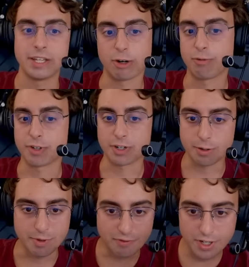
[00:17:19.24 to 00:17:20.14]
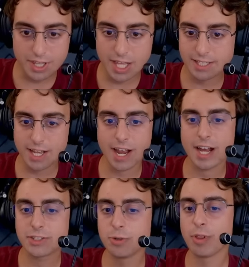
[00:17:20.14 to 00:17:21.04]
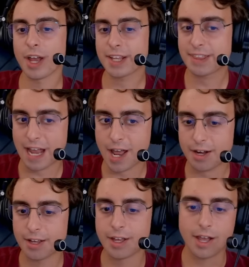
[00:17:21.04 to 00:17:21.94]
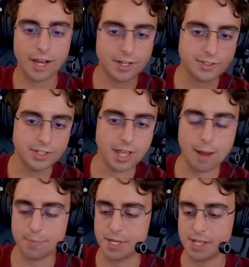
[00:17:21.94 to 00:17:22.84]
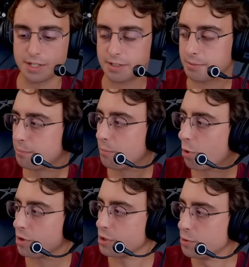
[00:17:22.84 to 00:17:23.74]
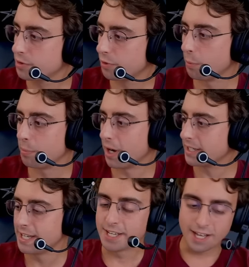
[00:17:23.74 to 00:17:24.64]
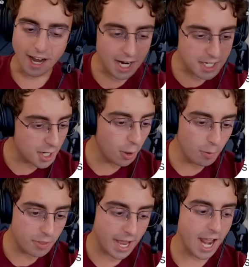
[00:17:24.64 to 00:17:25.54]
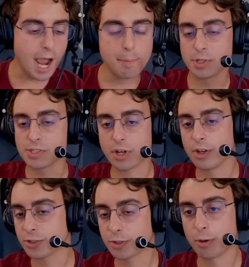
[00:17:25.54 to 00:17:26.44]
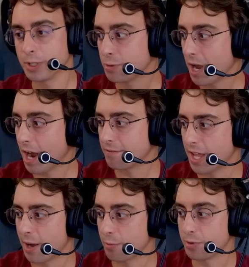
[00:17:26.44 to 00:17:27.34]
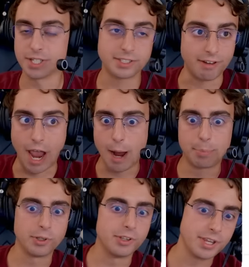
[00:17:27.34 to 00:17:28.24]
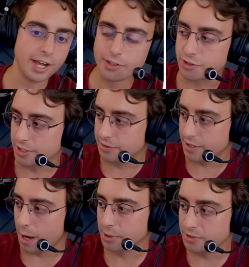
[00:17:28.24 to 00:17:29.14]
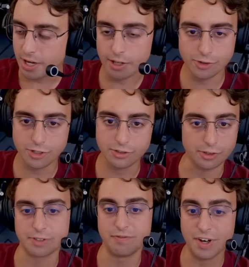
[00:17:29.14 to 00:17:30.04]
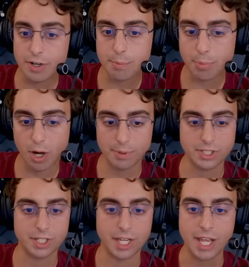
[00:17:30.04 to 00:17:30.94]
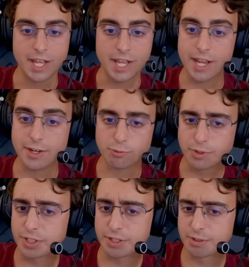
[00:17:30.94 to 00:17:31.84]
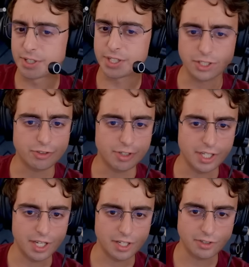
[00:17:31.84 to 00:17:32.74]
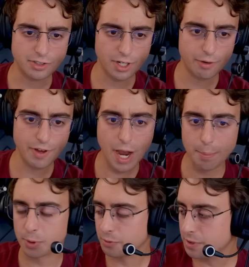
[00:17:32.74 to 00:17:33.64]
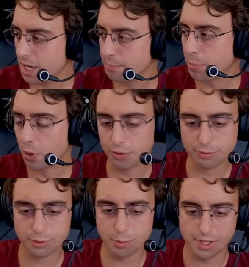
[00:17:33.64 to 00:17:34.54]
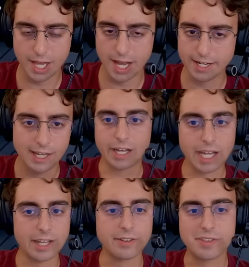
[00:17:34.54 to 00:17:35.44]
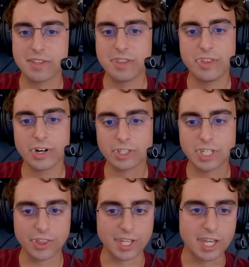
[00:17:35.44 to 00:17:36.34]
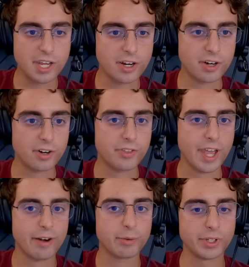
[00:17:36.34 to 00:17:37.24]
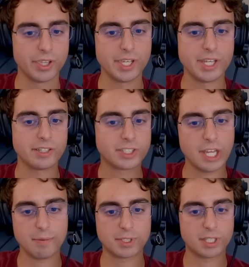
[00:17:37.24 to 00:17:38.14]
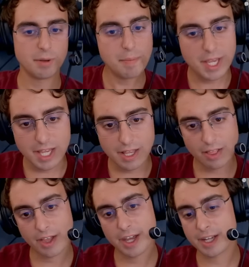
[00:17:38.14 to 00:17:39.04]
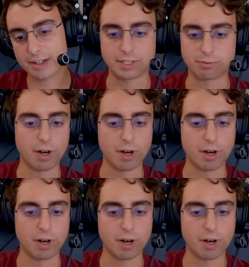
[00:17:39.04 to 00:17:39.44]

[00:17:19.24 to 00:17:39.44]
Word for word: you know, if you're going to be free that day. I do like that. I could see that being more useful, but I know that Apple is also going to have that with its Apple Intelligence. Apple Intelligence looked very promising and really, really intriguing. So if Apple can pull through with that, again, there's nothing here that really seems to me like it's